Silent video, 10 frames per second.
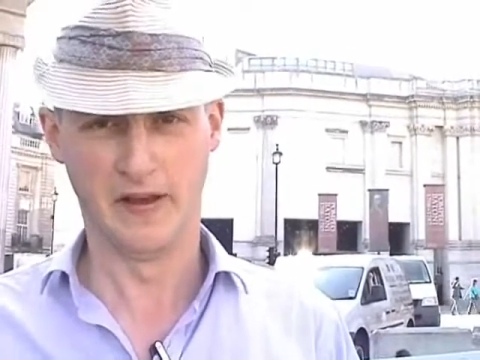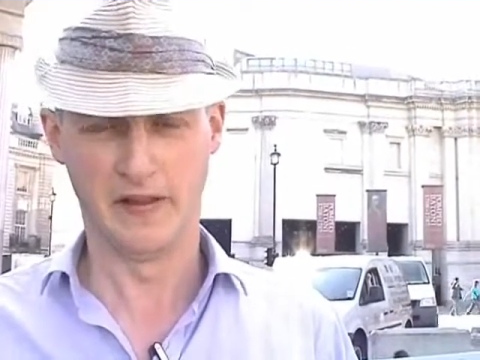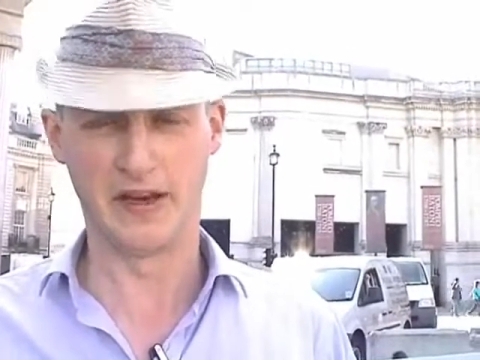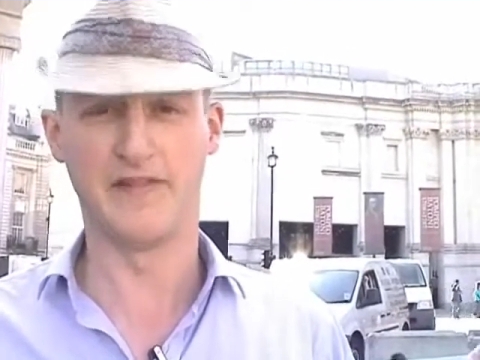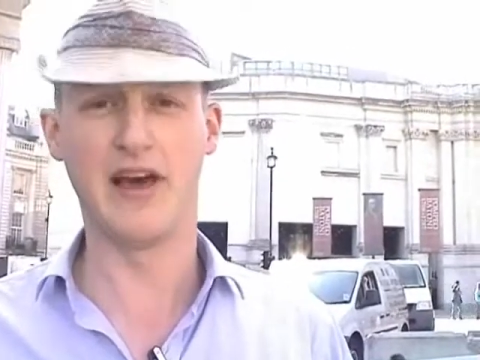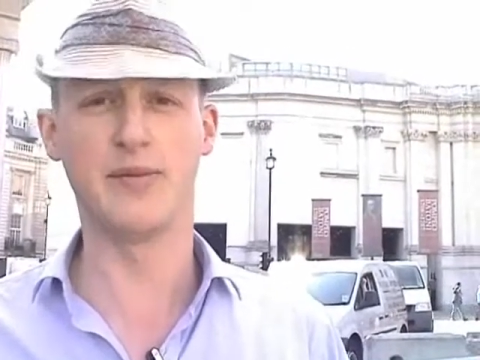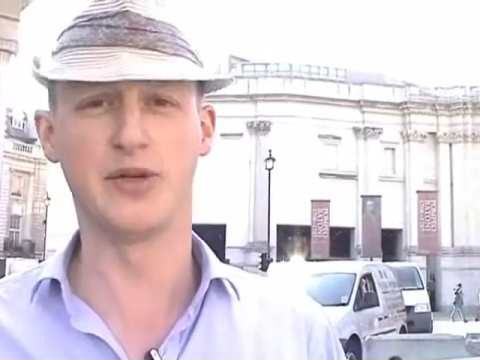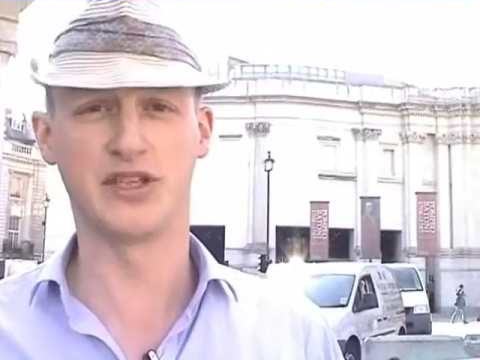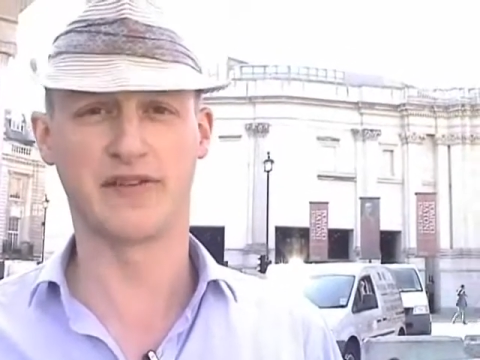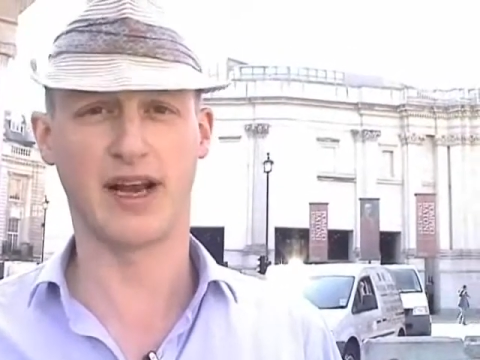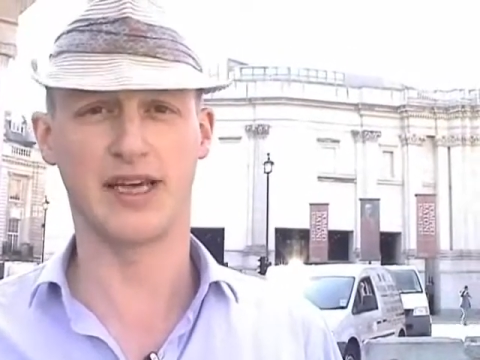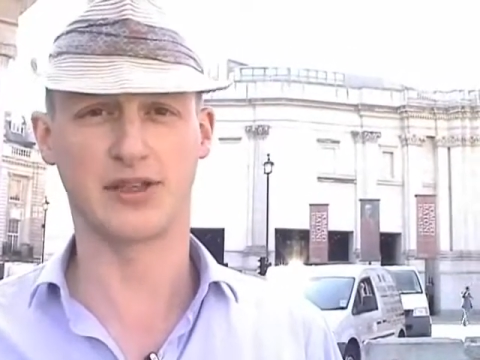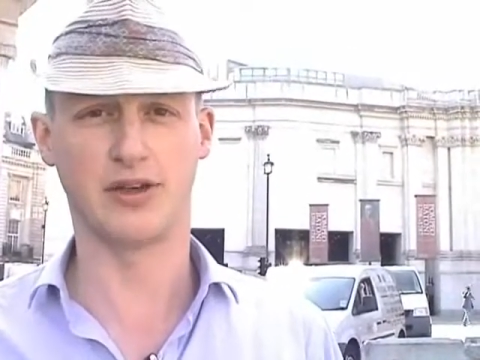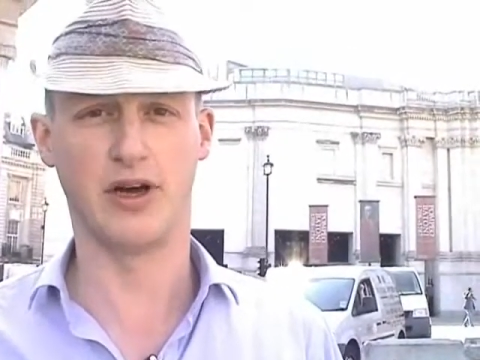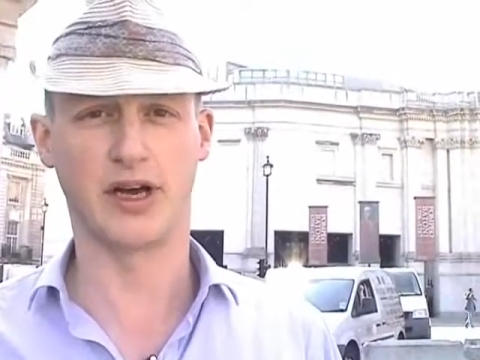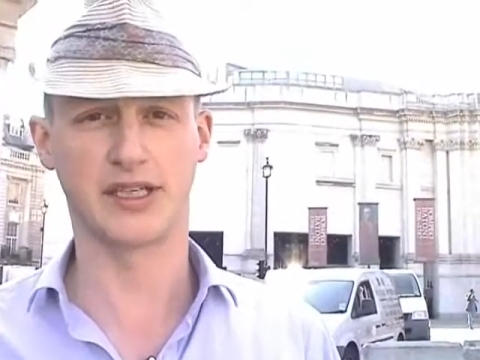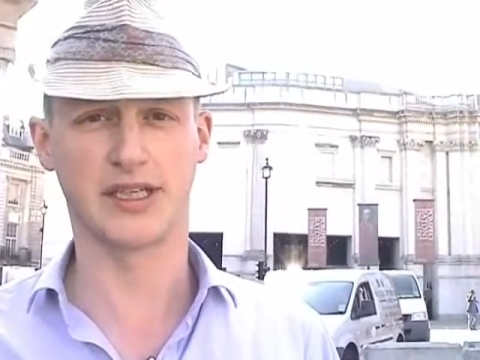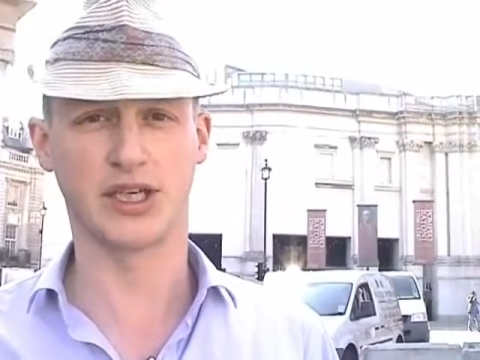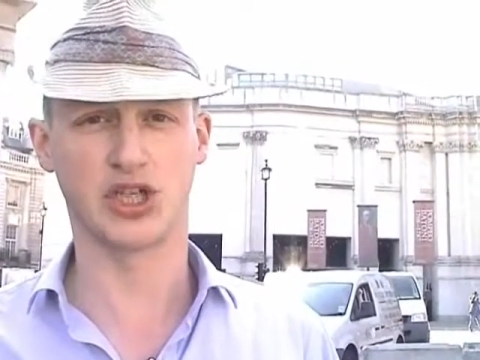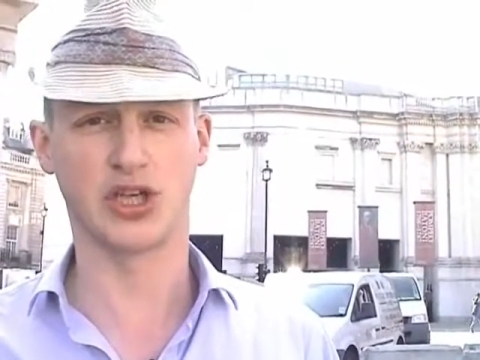The development of classical
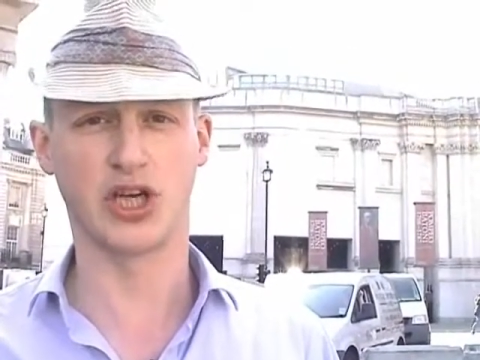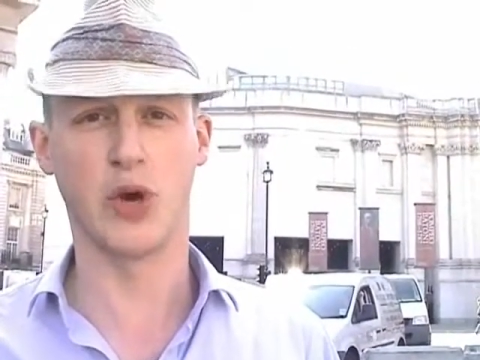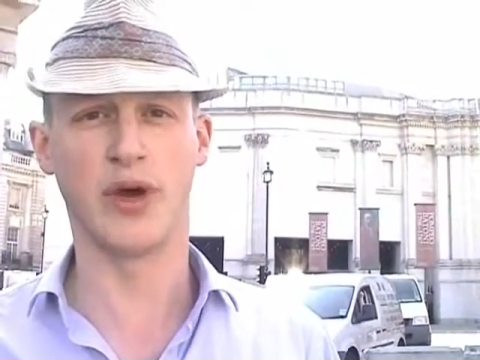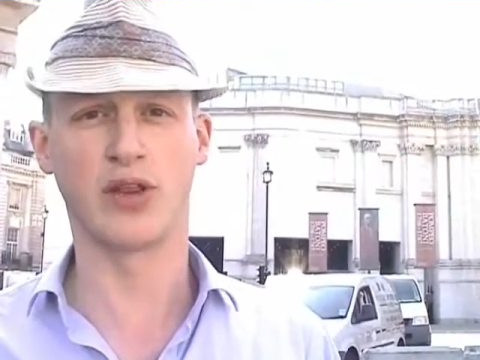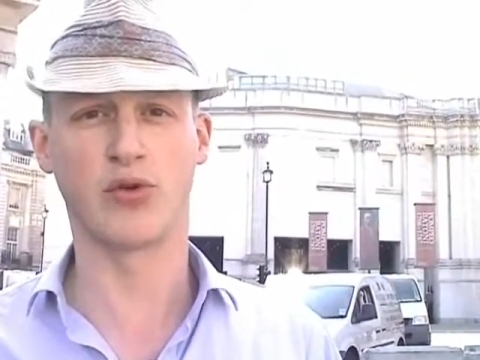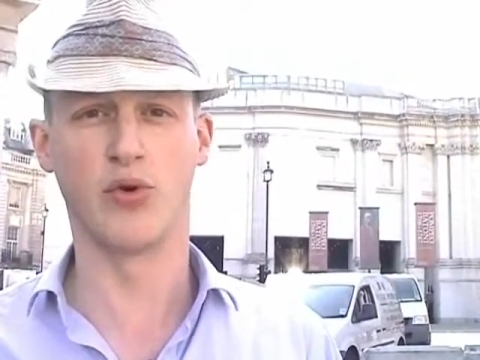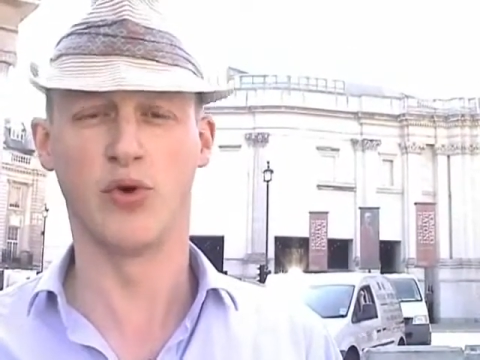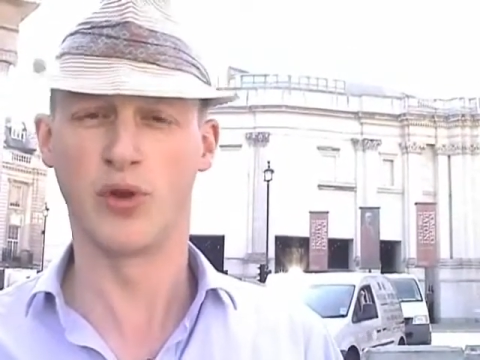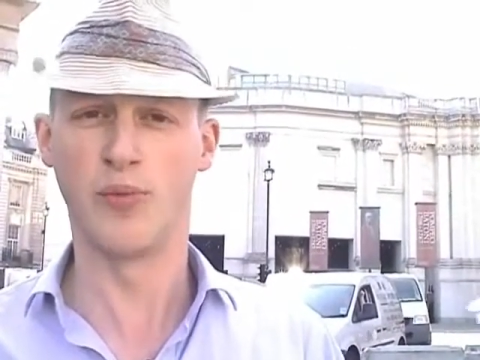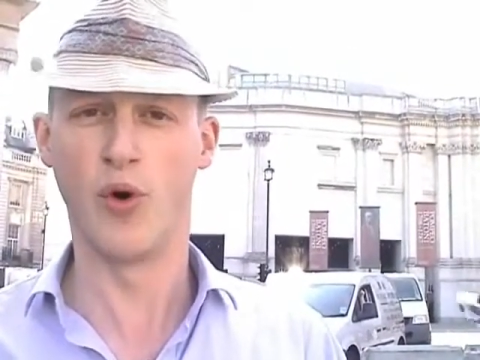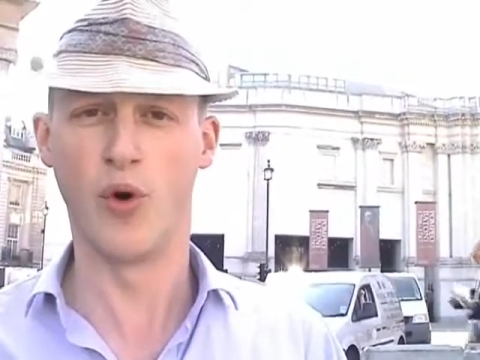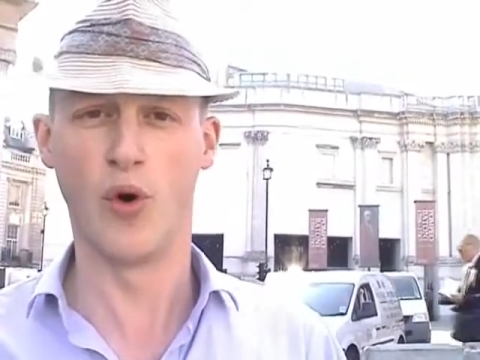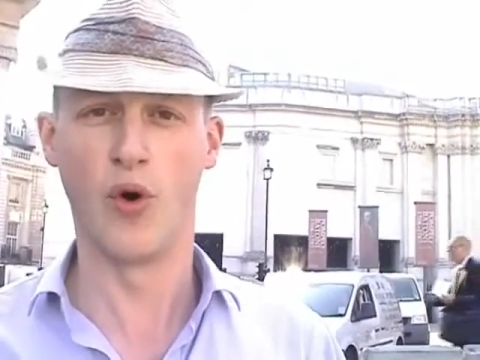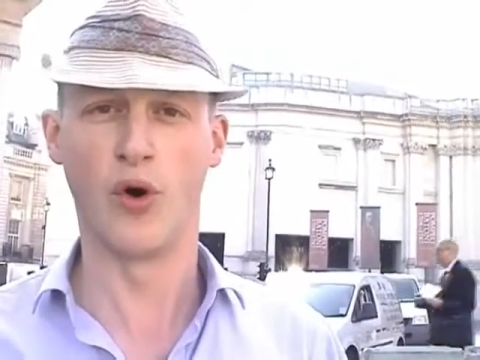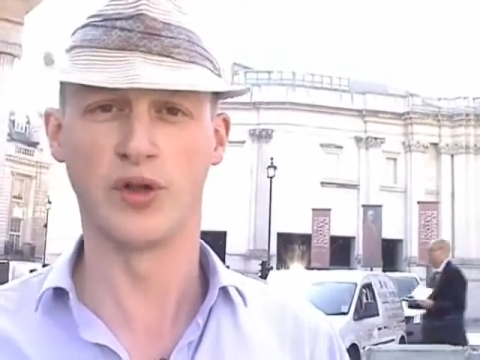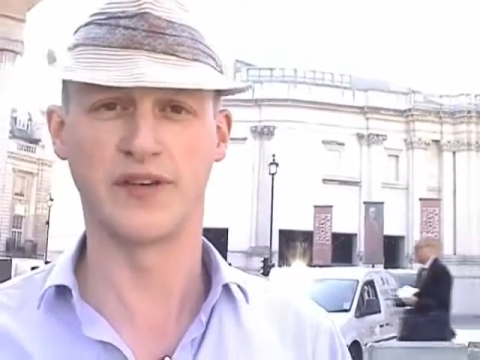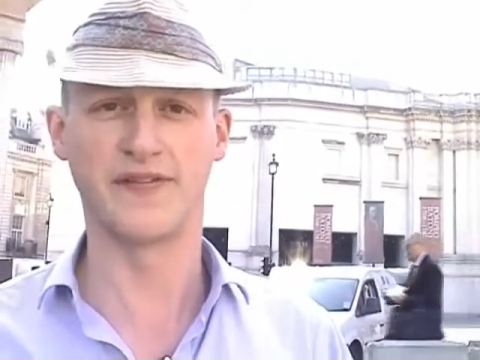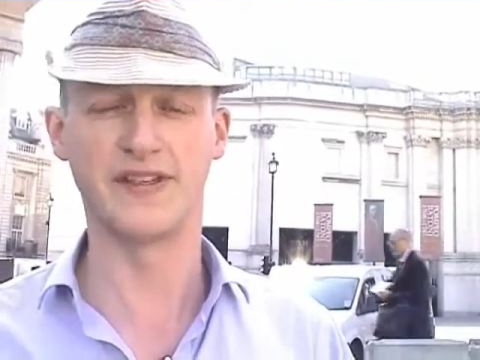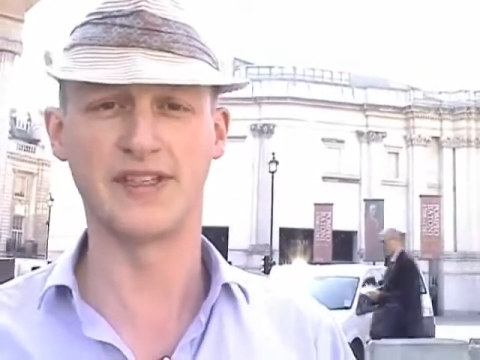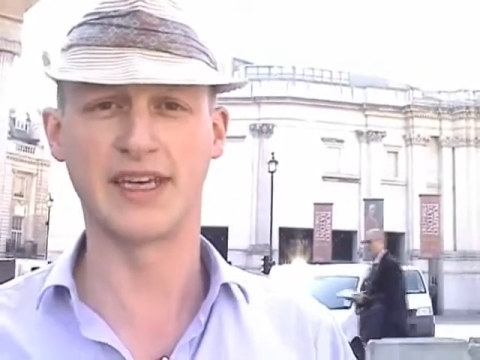architecture going through the more
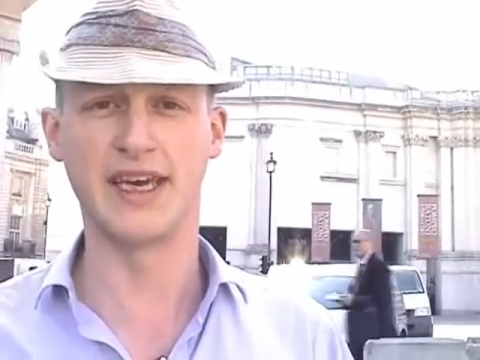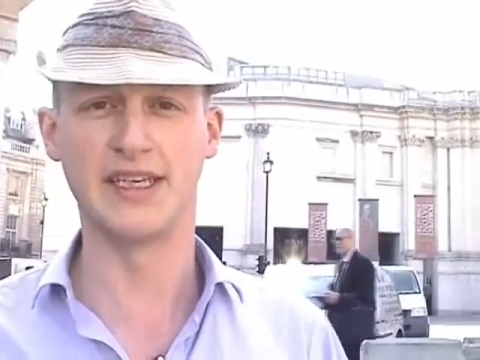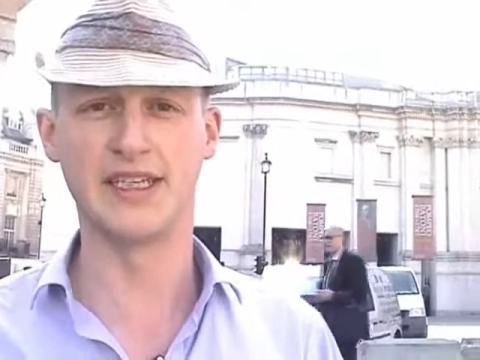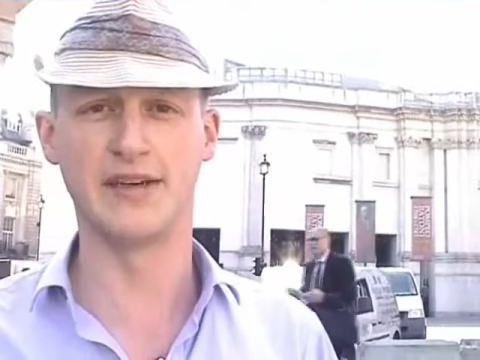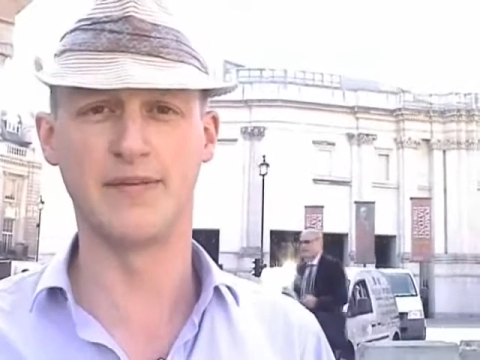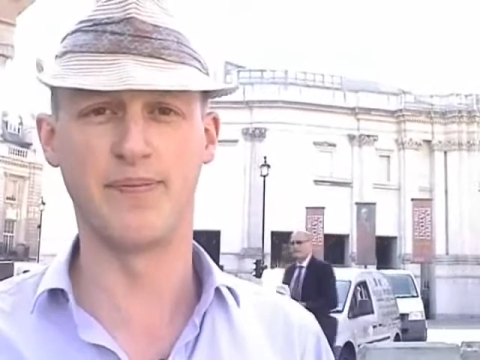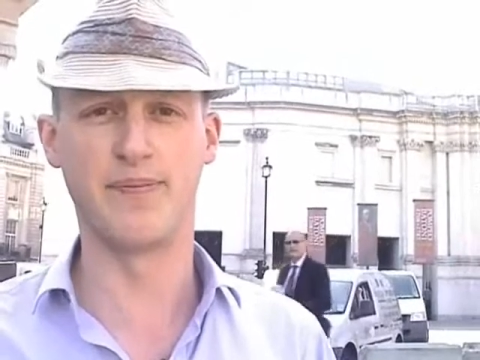sophisticated